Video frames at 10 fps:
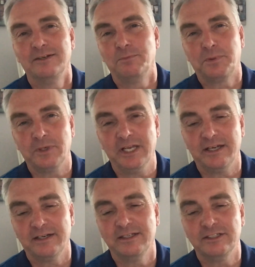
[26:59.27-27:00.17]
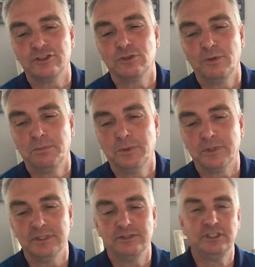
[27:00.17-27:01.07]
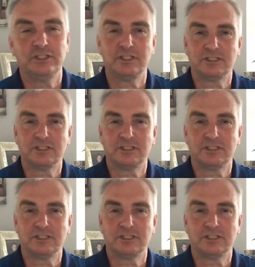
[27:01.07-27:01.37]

Prayer is so important. Jesus